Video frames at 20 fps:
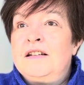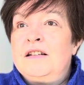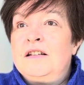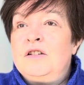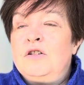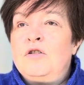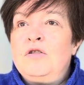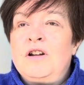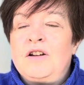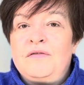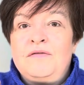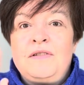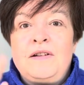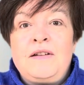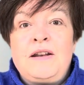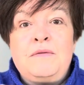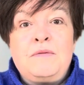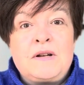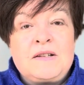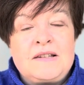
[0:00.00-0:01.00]
No,
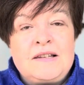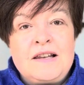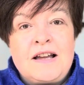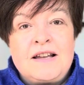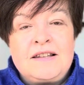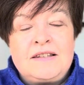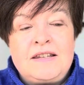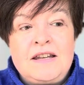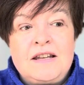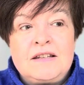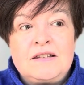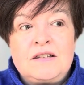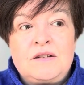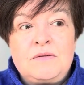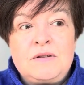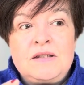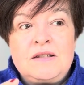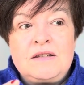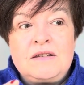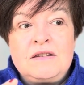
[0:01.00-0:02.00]
it wasn't last year's.
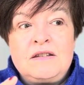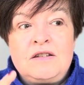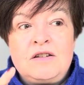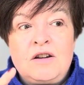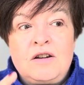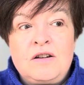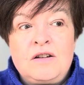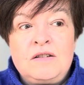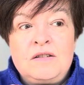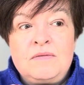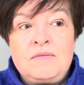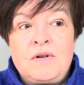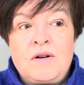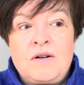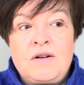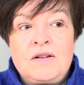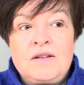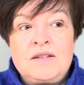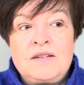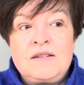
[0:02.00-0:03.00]
Twists and Turns
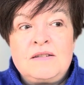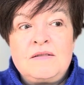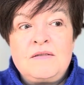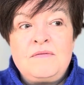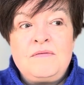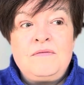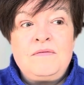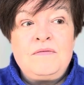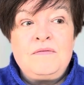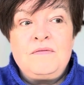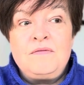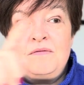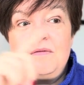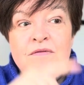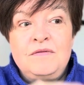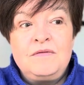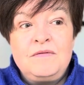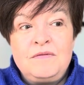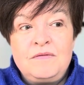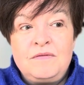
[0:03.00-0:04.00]
was
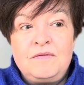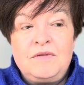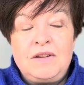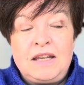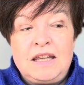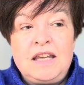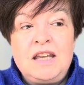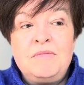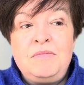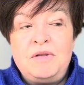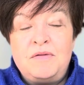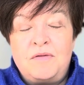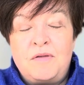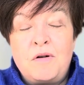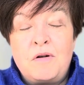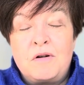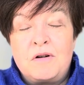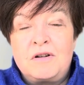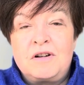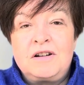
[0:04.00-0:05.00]
the year
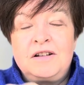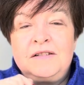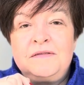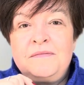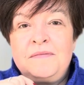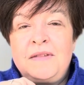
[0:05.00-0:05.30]
before.